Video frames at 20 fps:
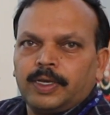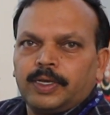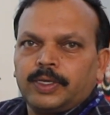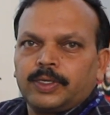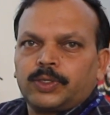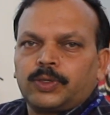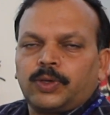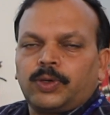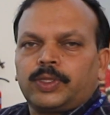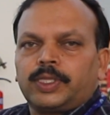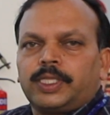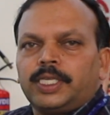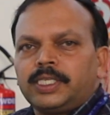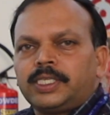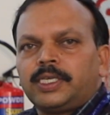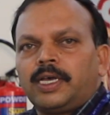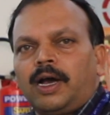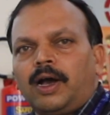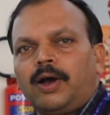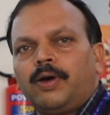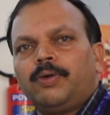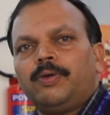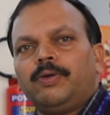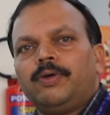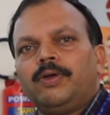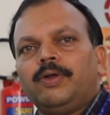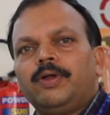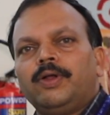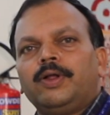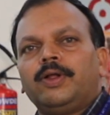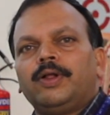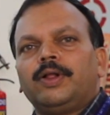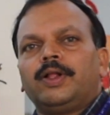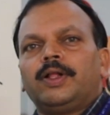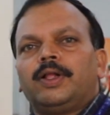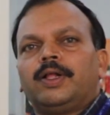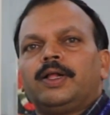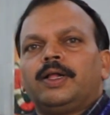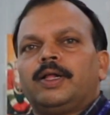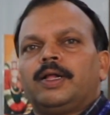So this how,
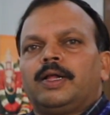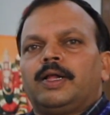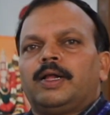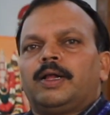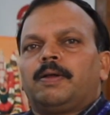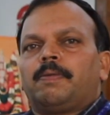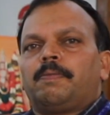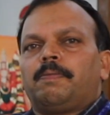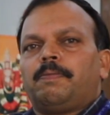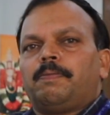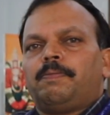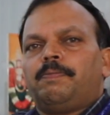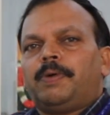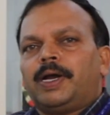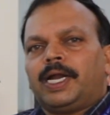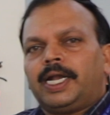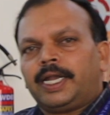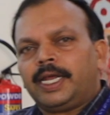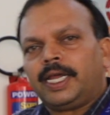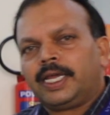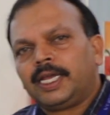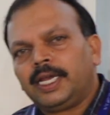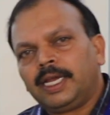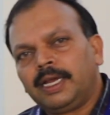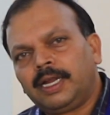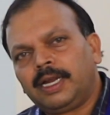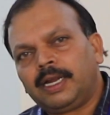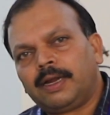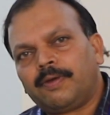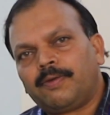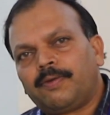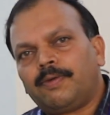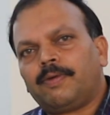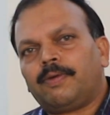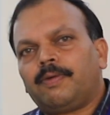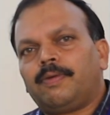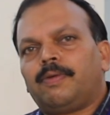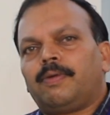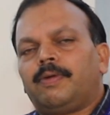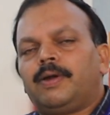by taking
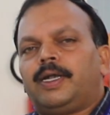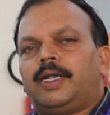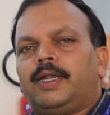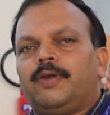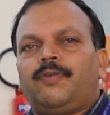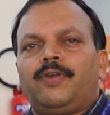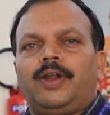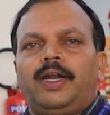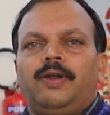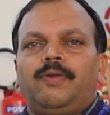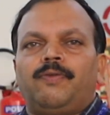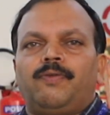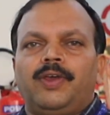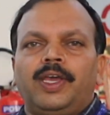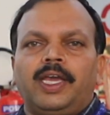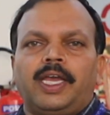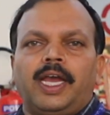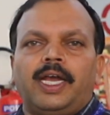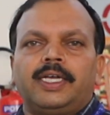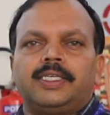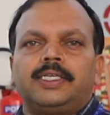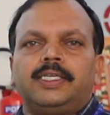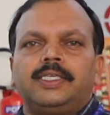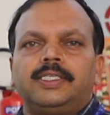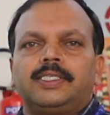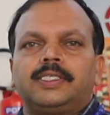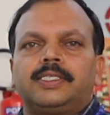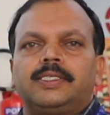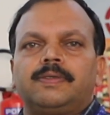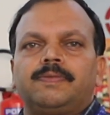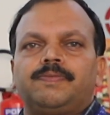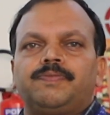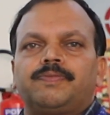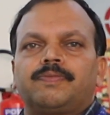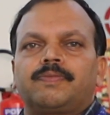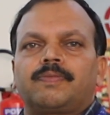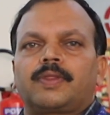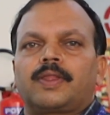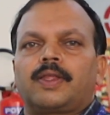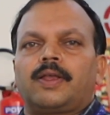different weak acids,
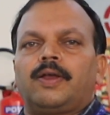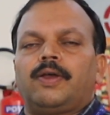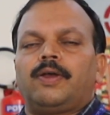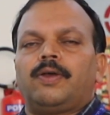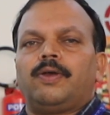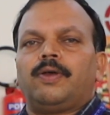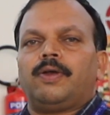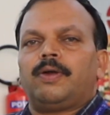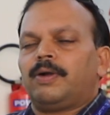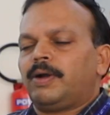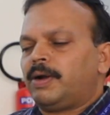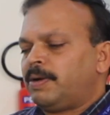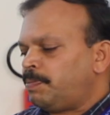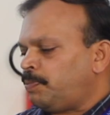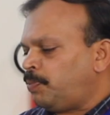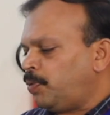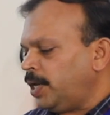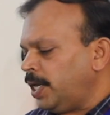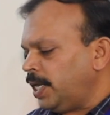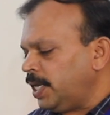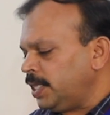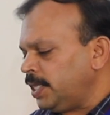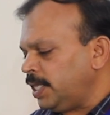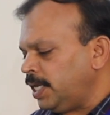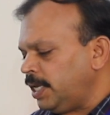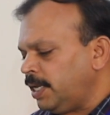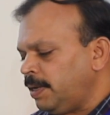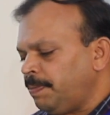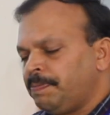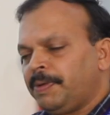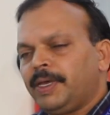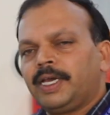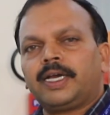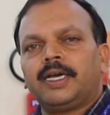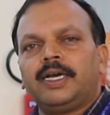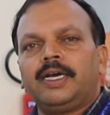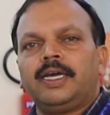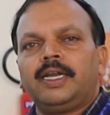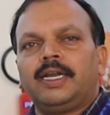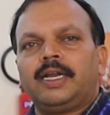put it in the
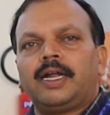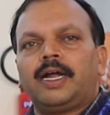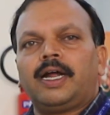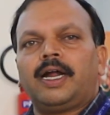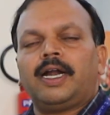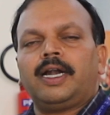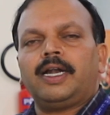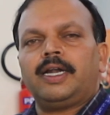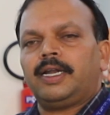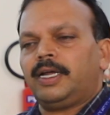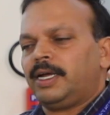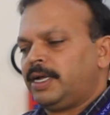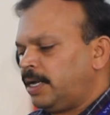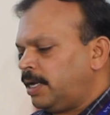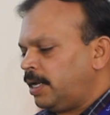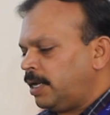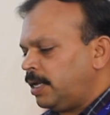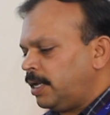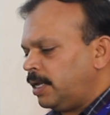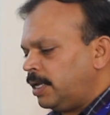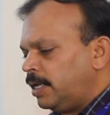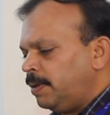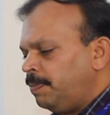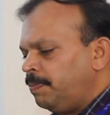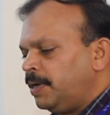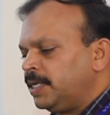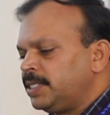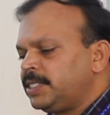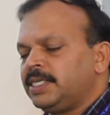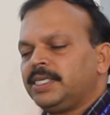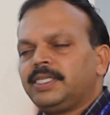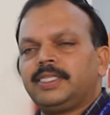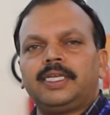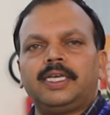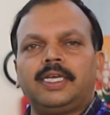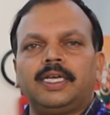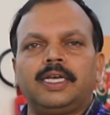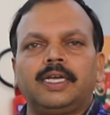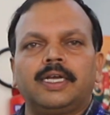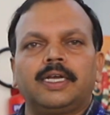beaker and immersing
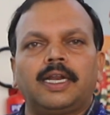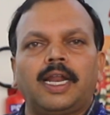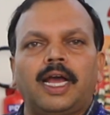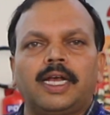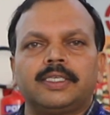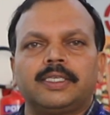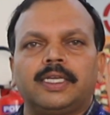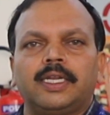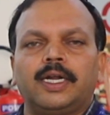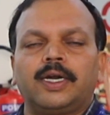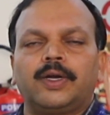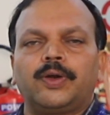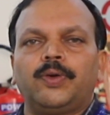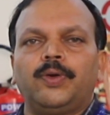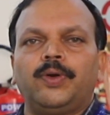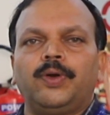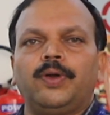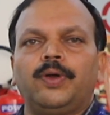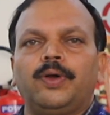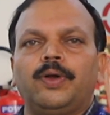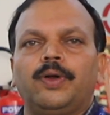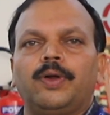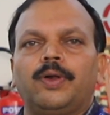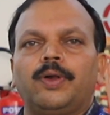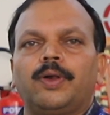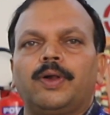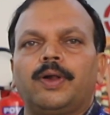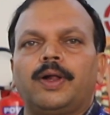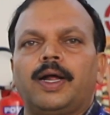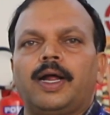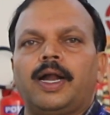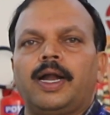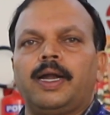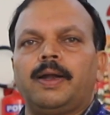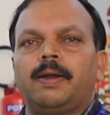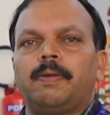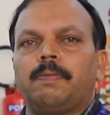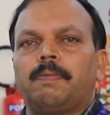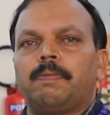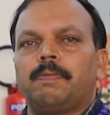the glass electrode
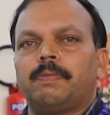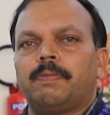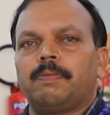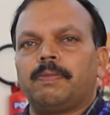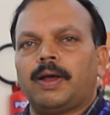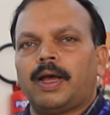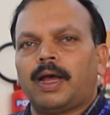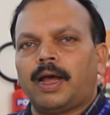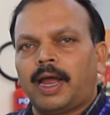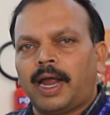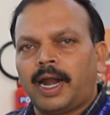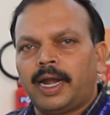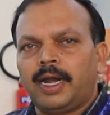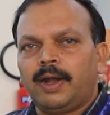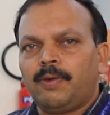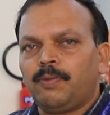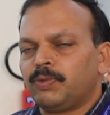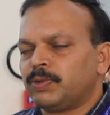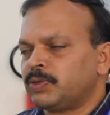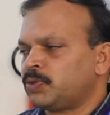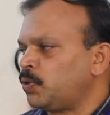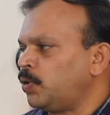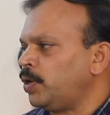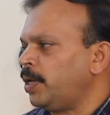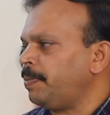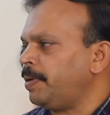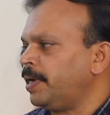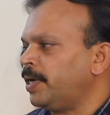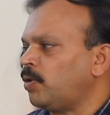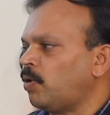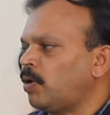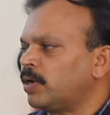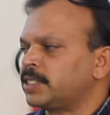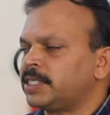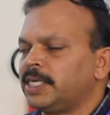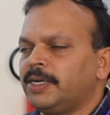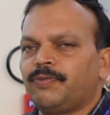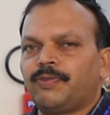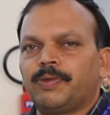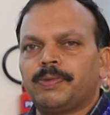and added sodium
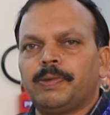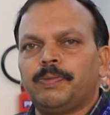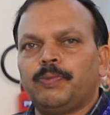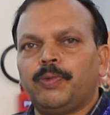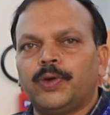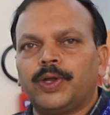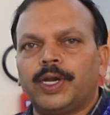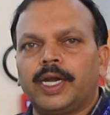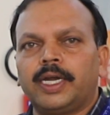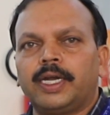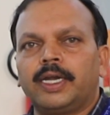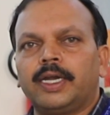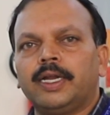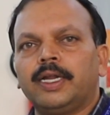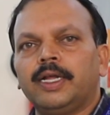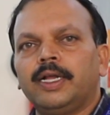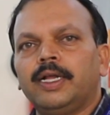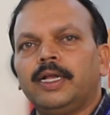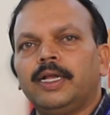hydroxide for the burette